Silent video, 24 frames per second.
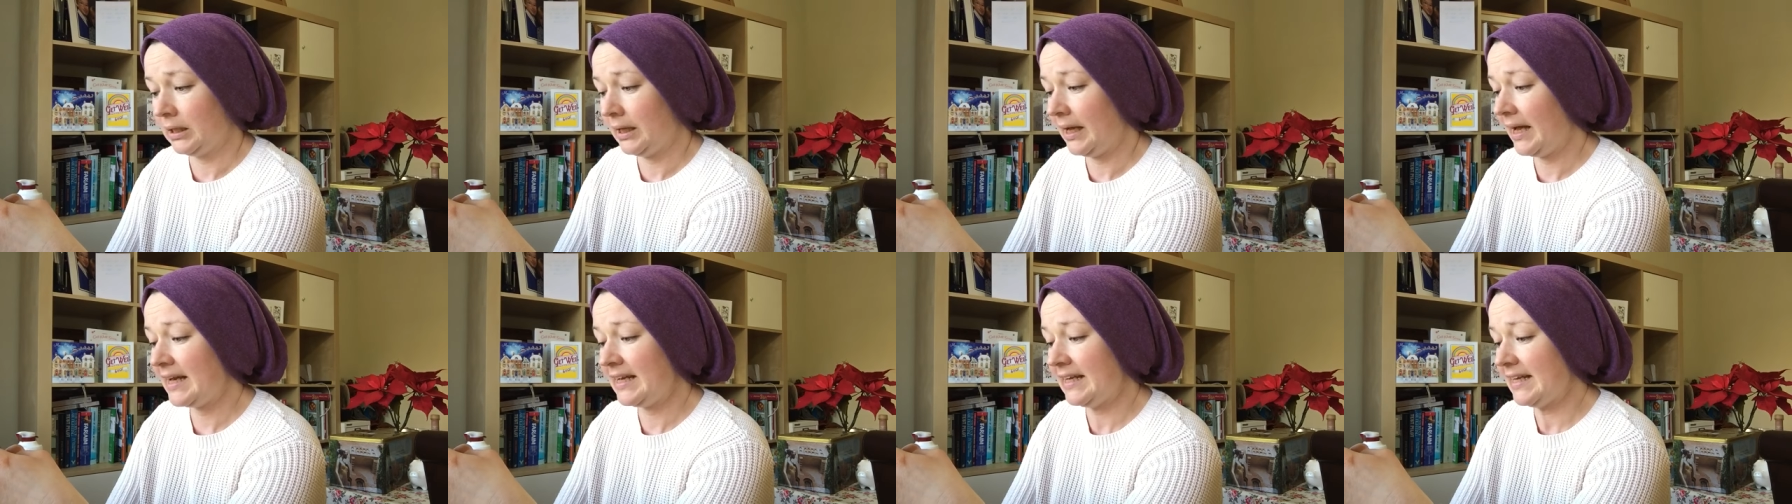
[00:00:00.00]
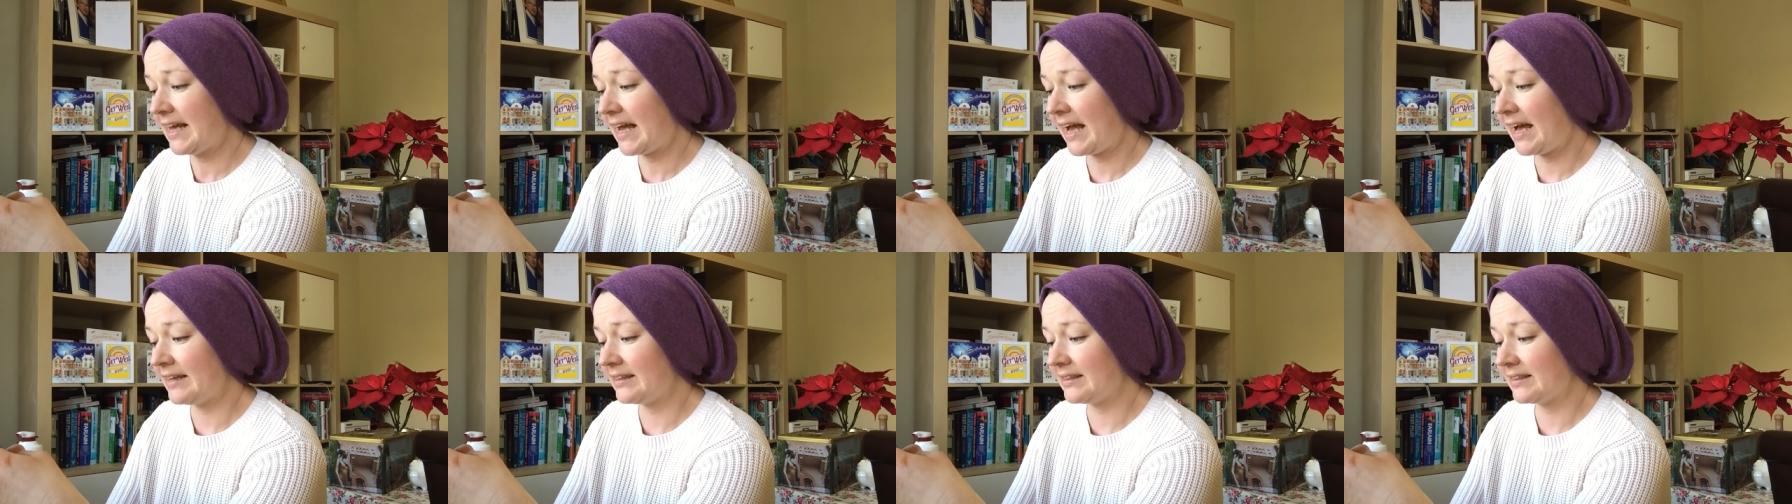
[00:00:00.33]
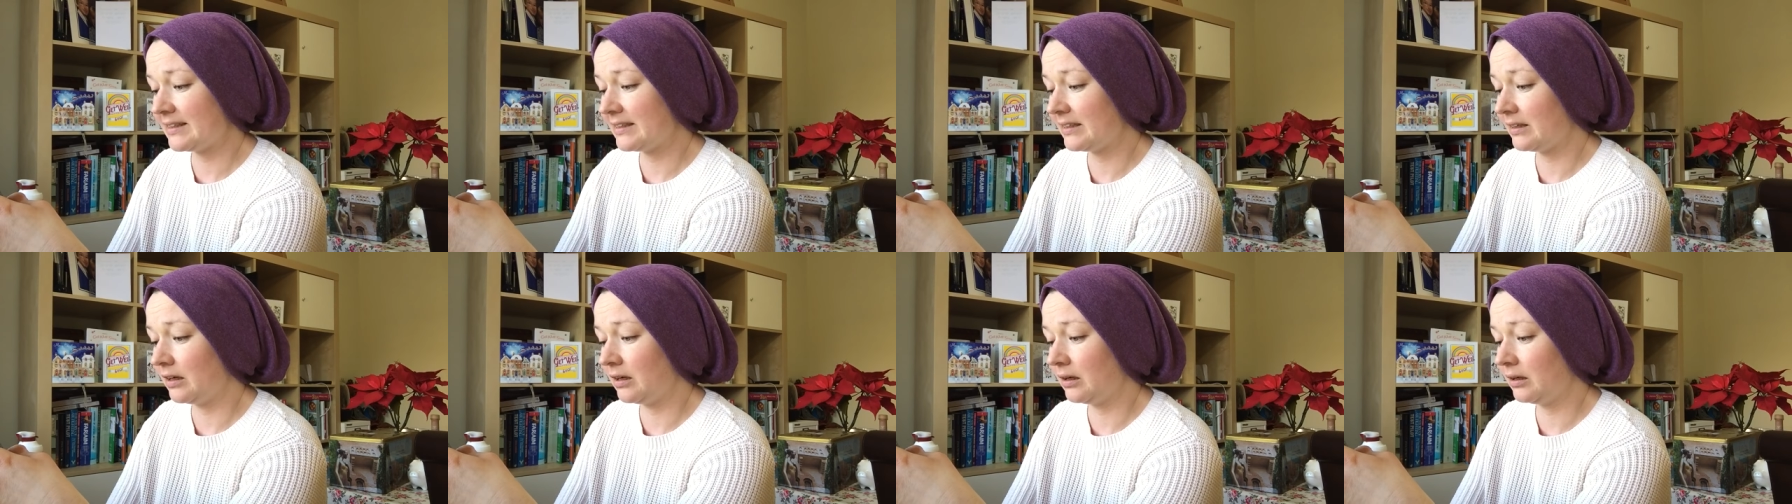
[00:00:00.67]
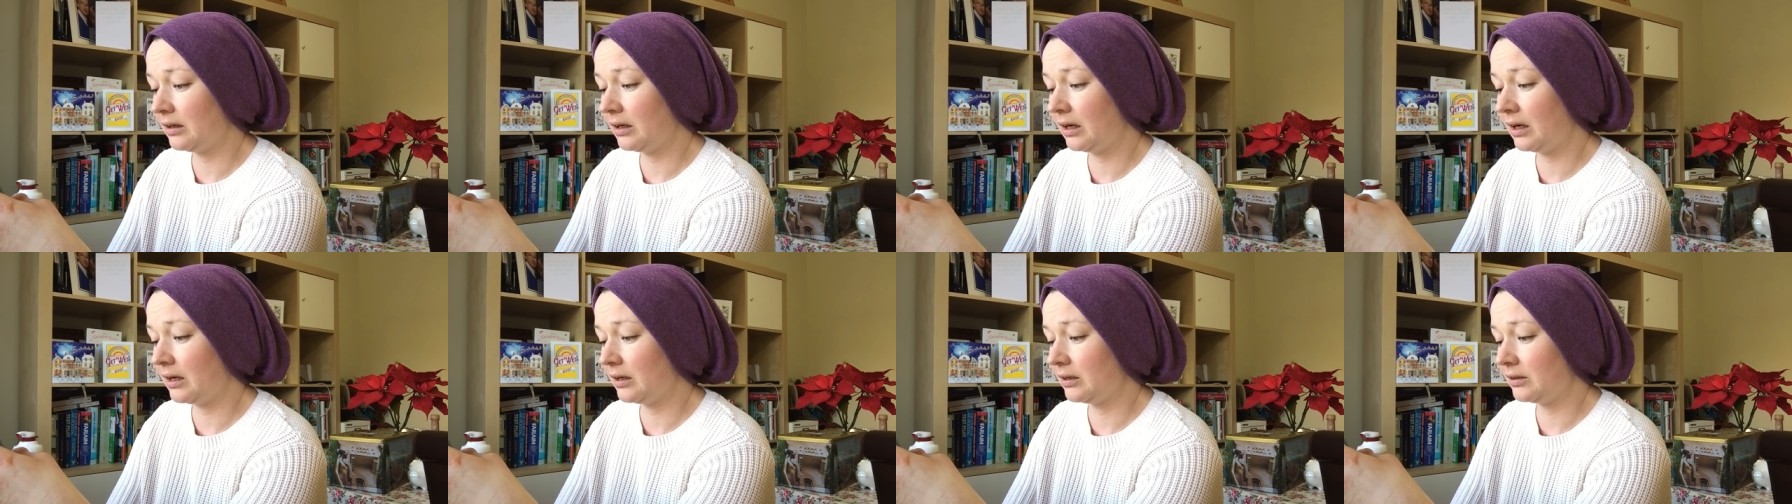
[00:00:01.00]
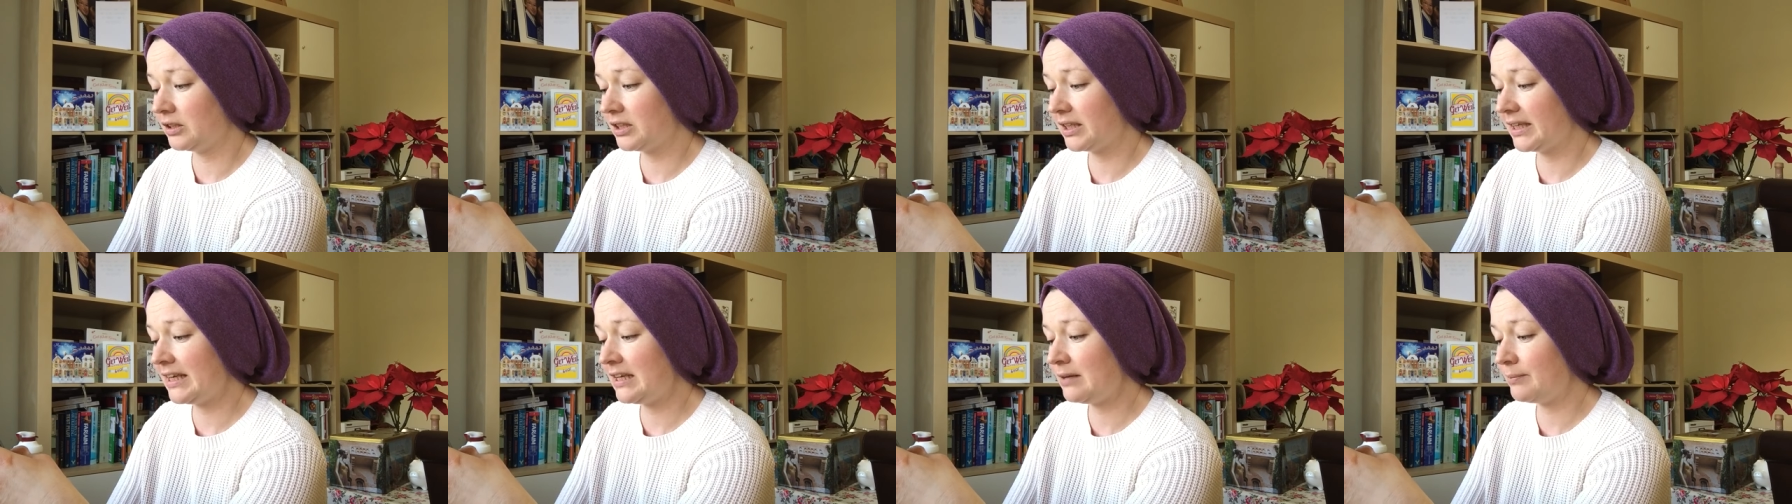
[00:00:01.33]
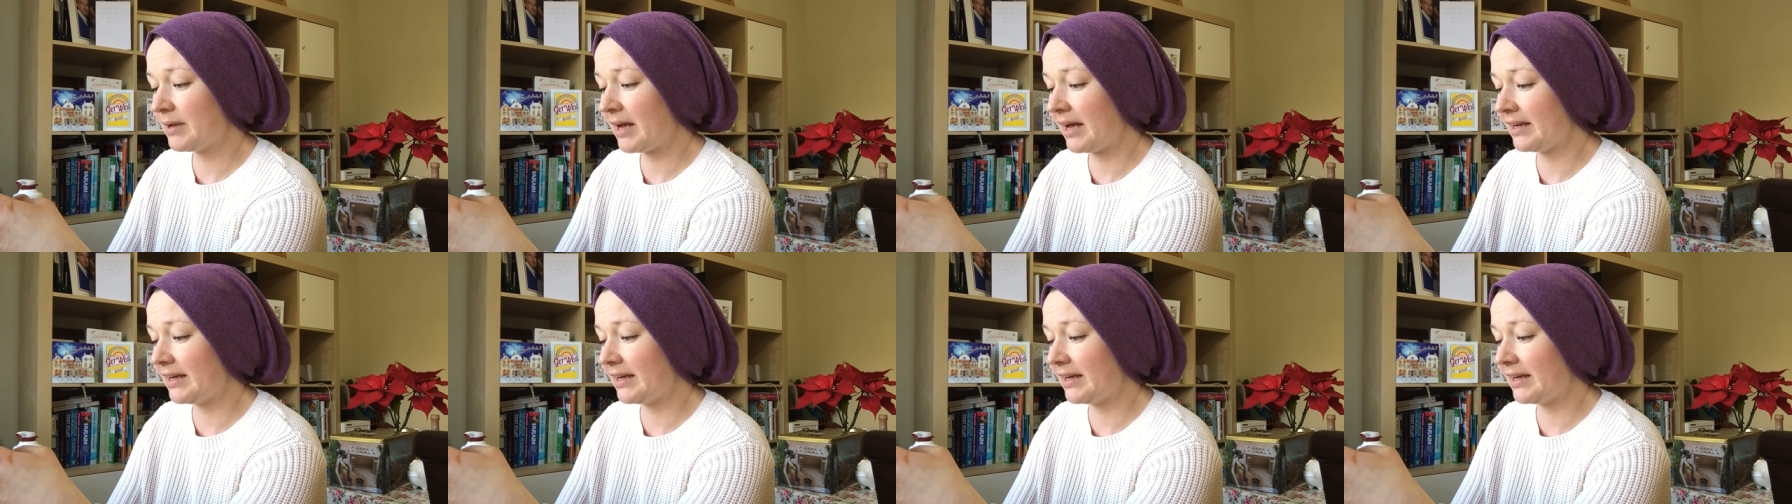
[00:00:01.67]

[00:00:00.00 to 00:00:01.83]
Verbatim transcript: any cancer, uh, to keep